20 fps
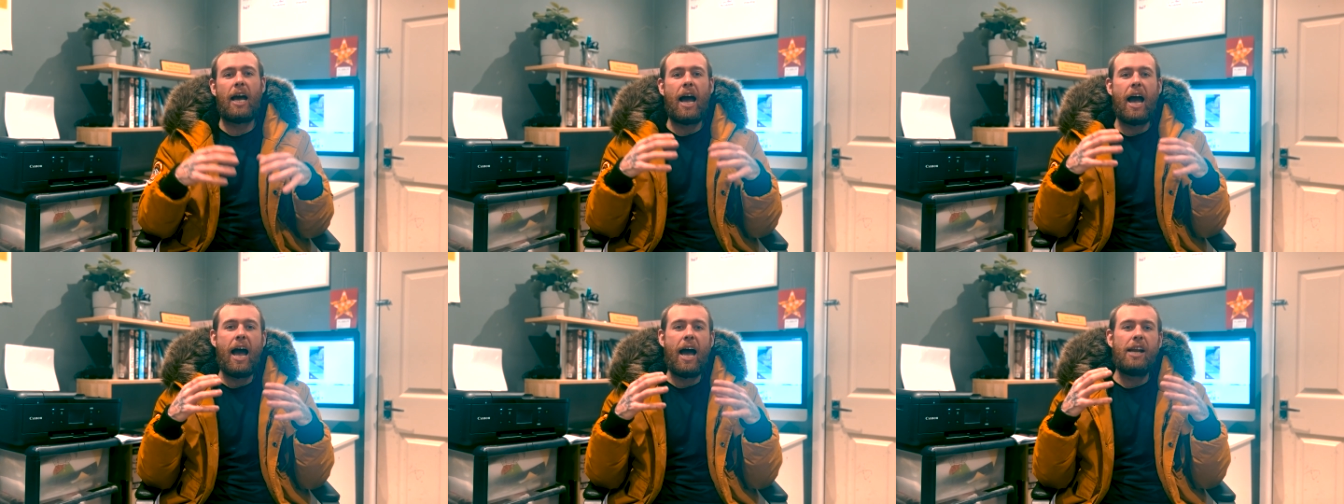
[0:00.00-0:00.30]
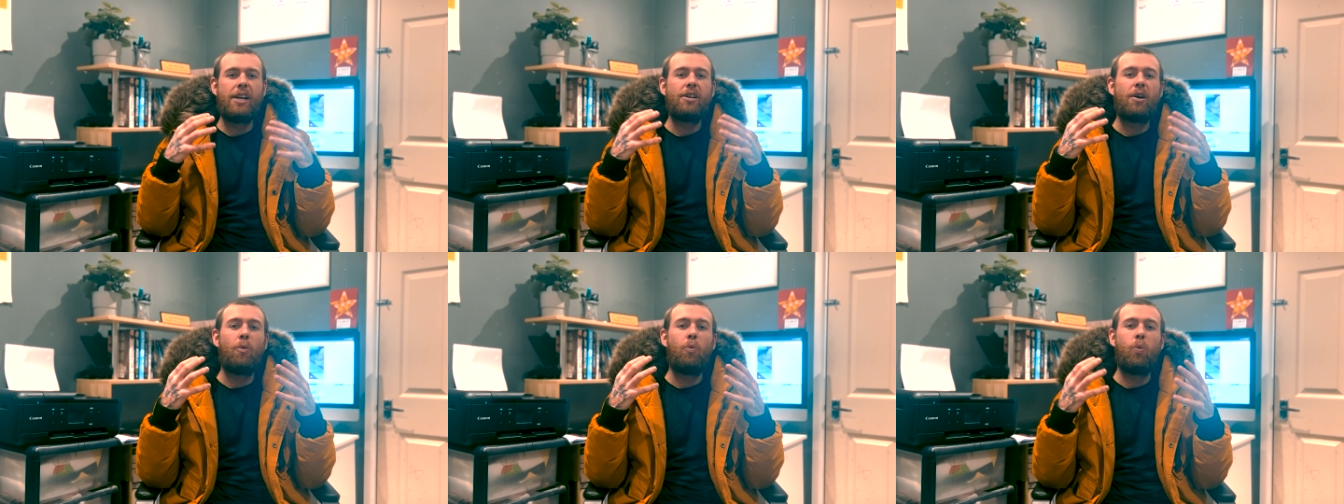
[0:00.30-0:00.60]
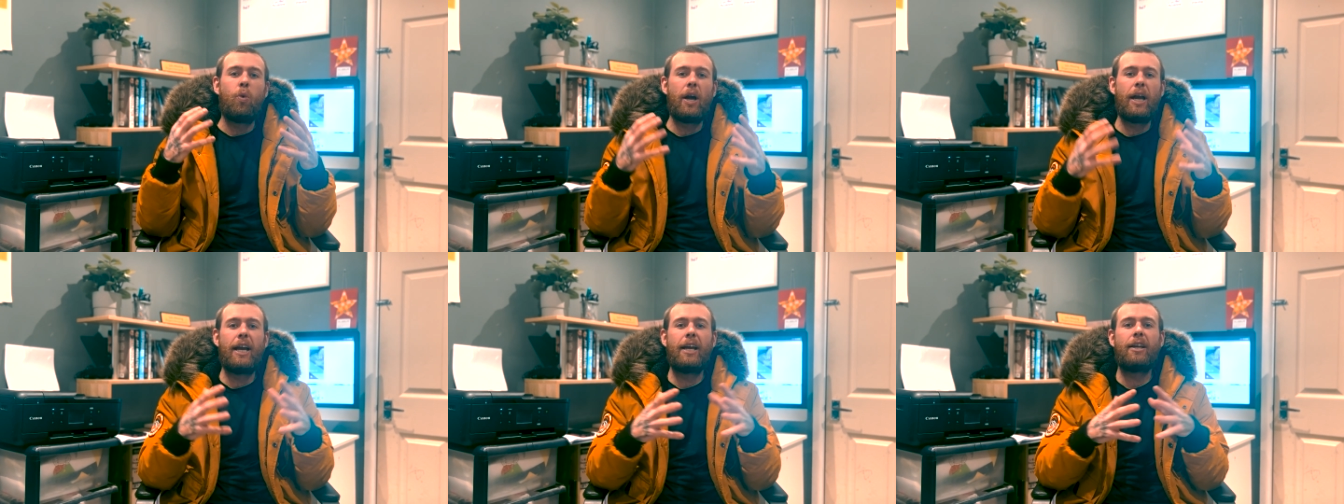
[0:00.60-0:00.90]
and
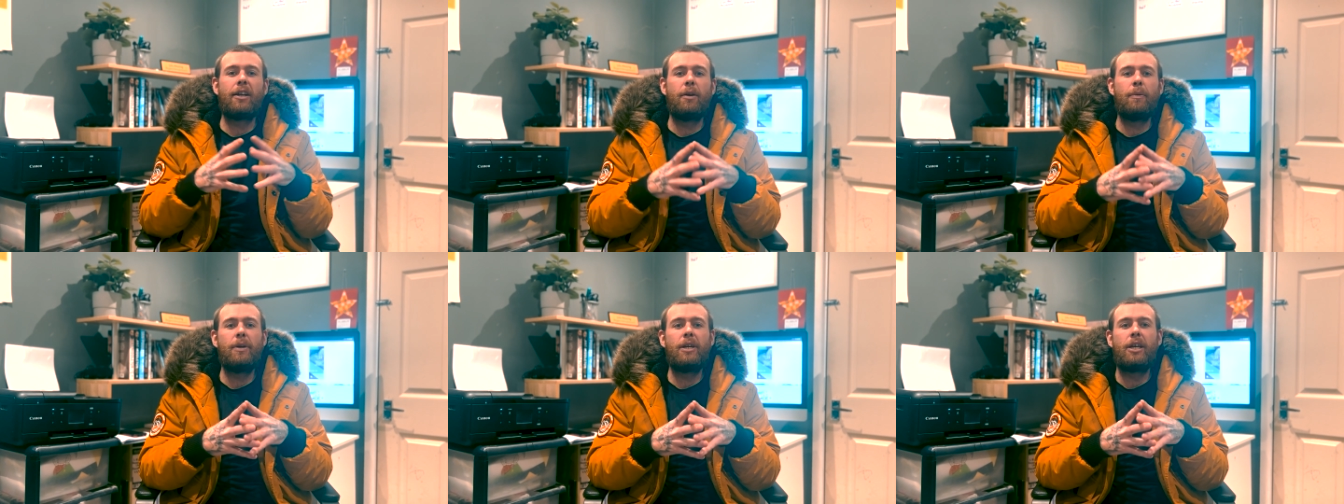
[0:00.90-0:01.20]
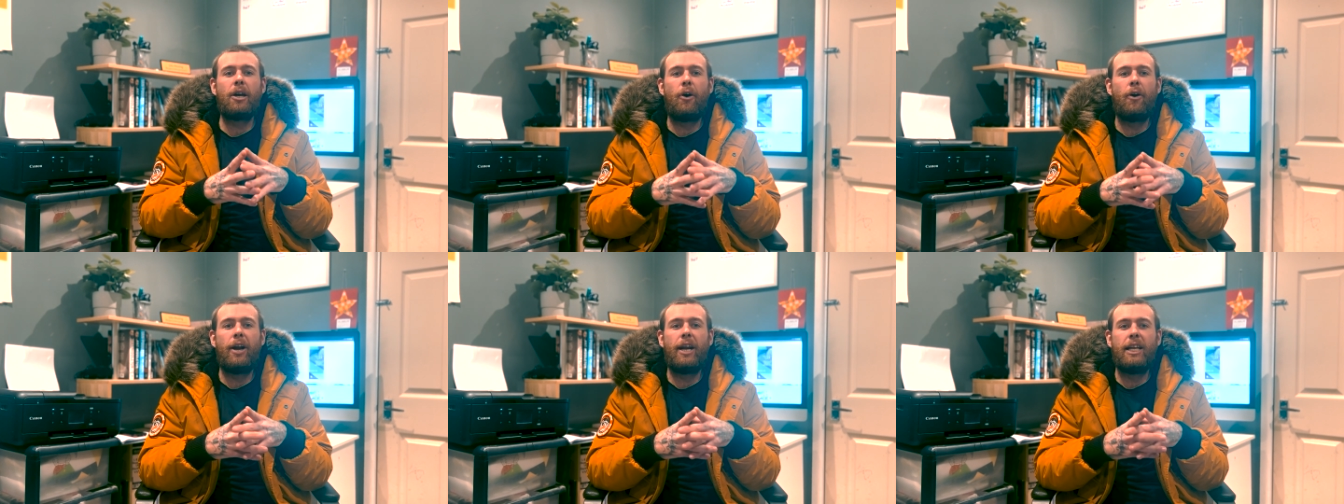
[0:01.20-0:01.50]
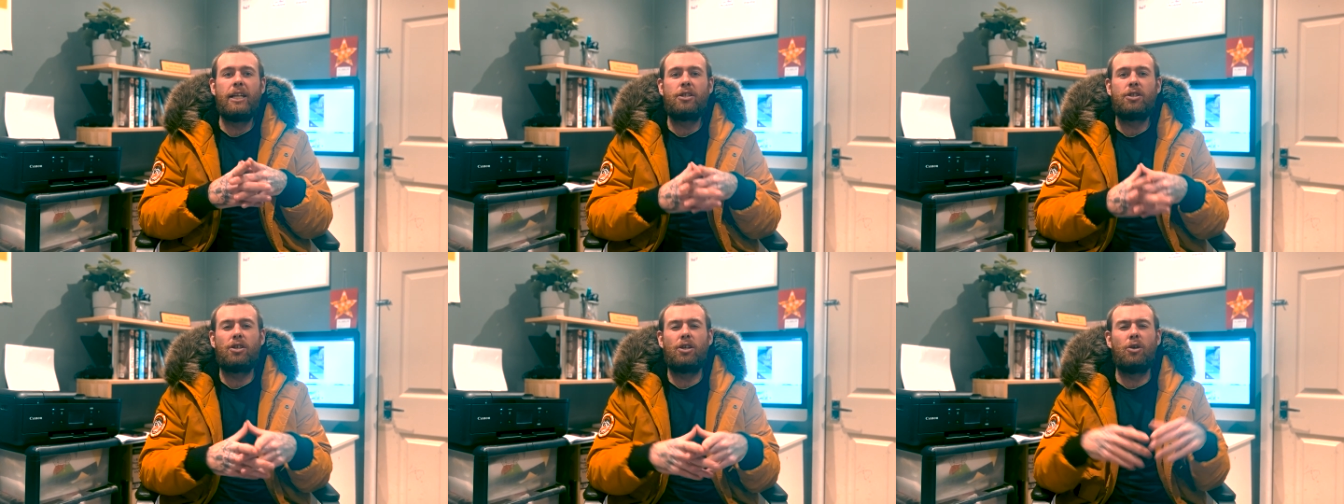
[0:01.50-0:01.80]
we're going to be going
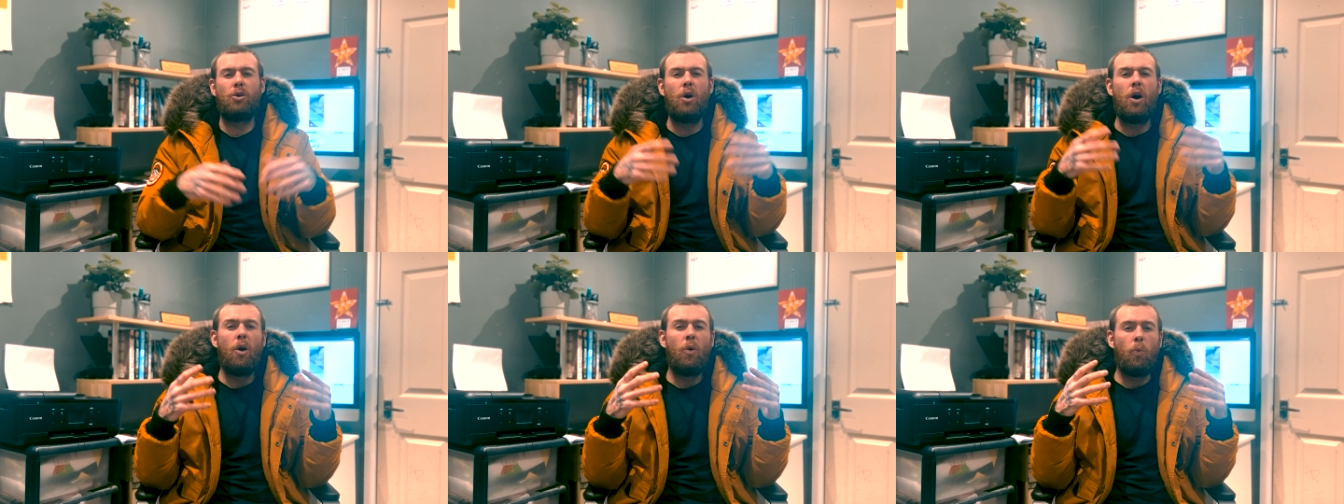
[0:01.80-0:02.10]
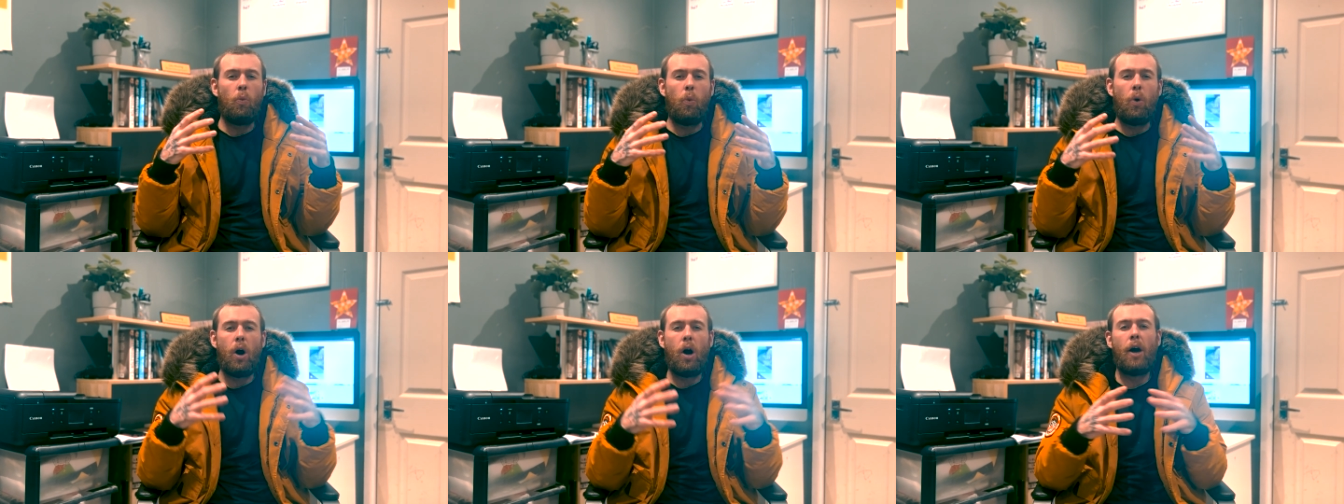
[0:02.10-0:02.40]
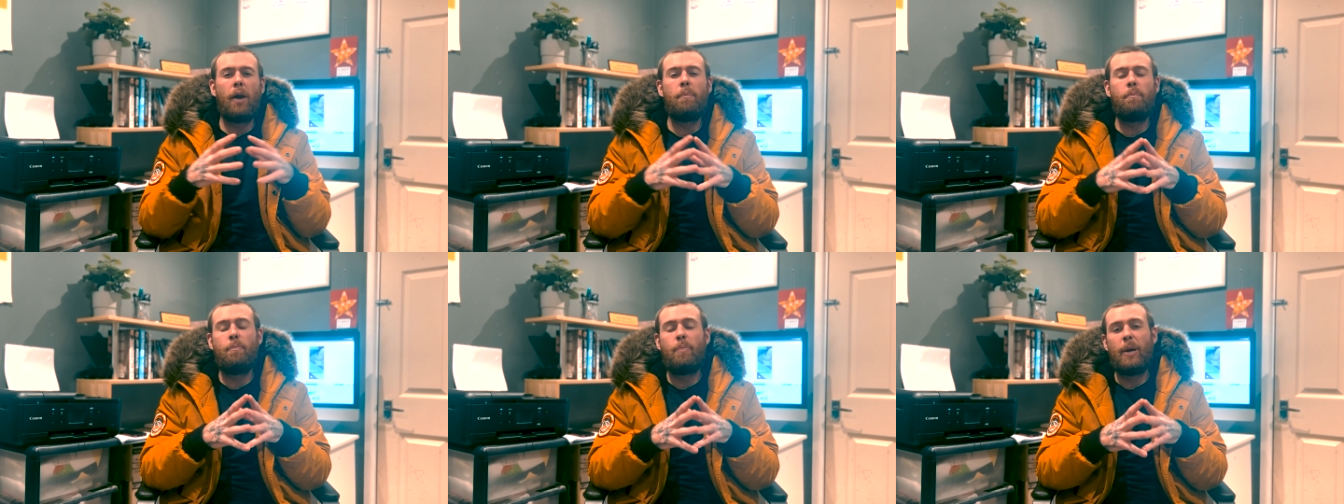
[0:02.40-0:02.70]
into
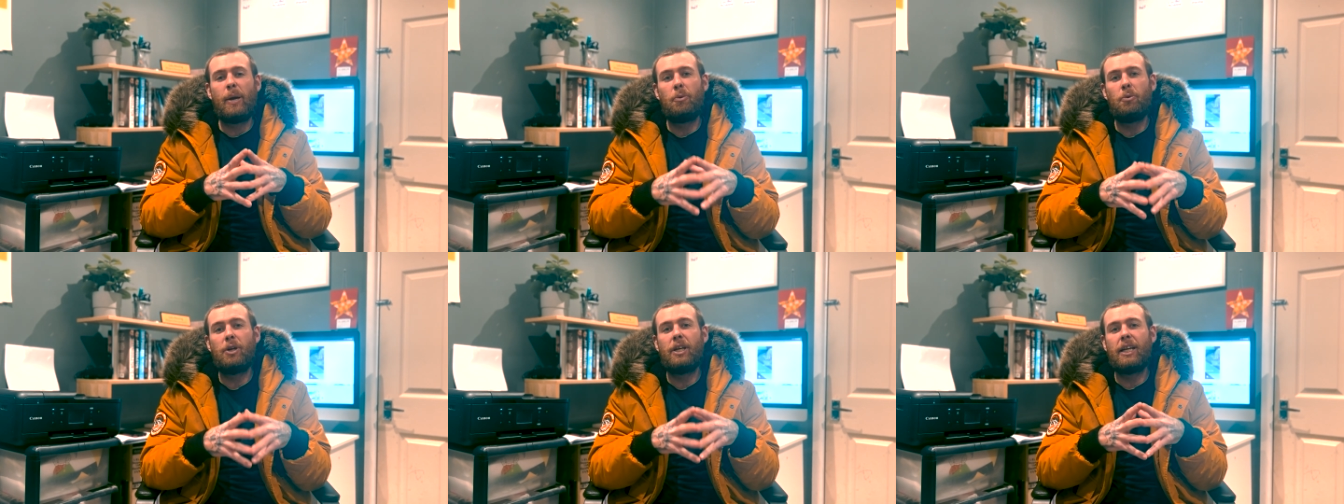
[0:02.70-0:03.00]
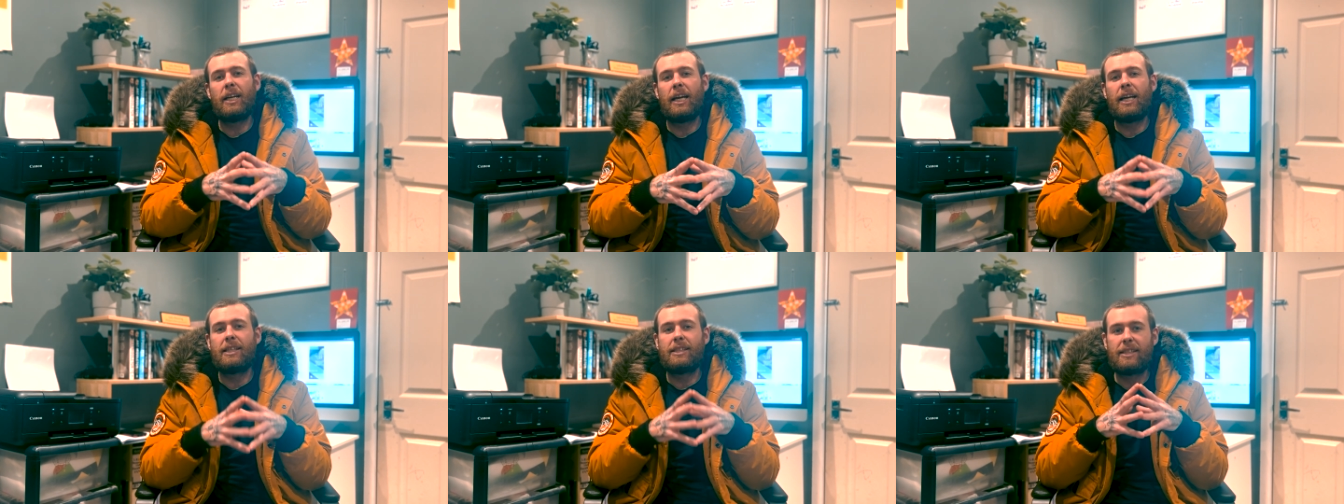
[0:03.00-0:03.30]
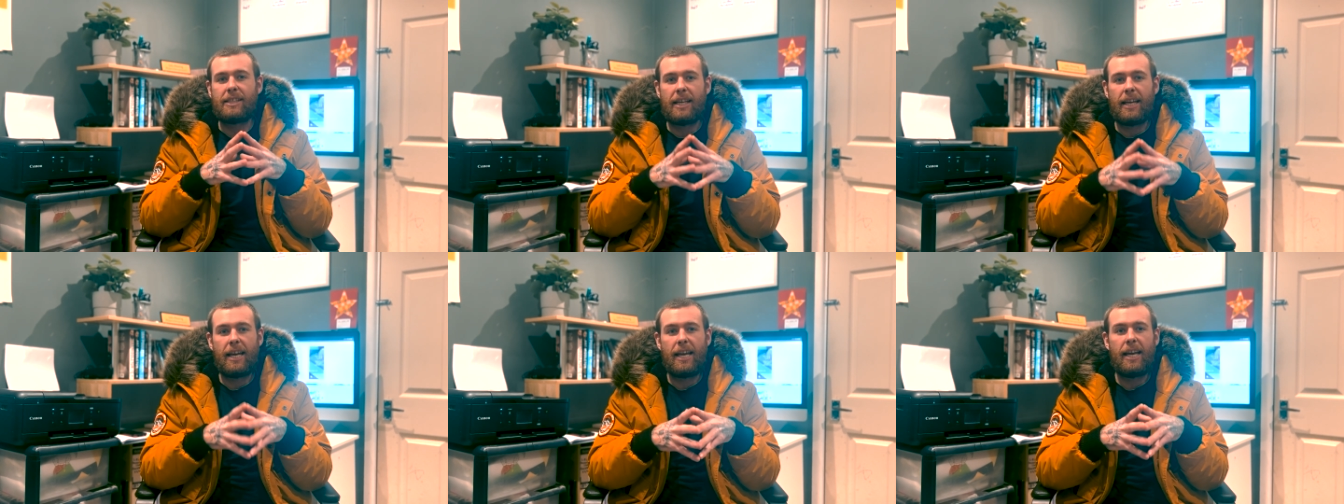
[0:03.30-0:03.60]
why building a
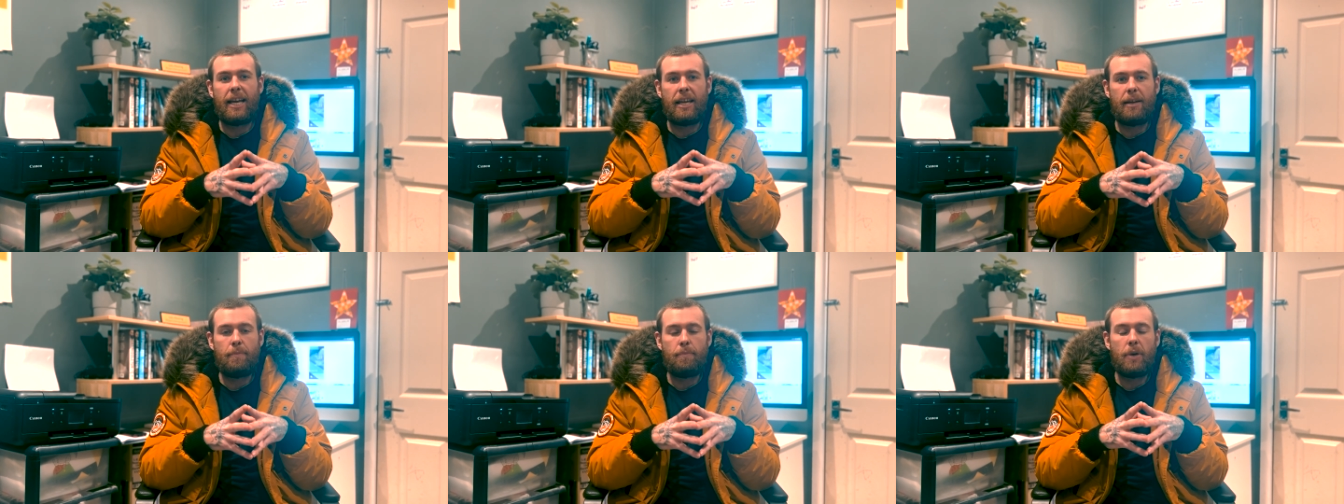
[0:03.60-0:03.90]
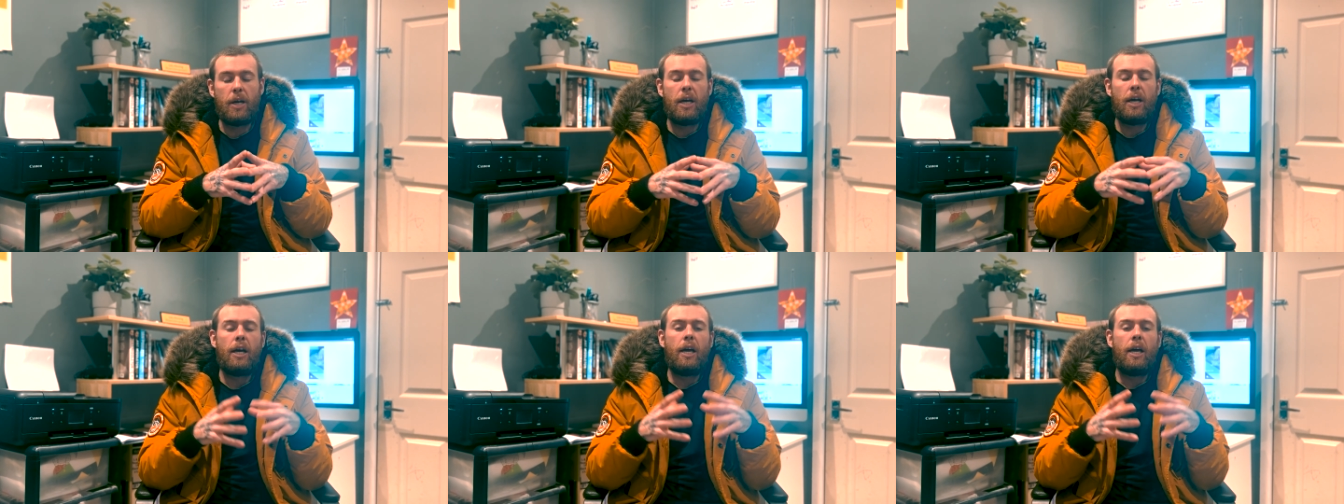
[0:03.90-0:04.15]
team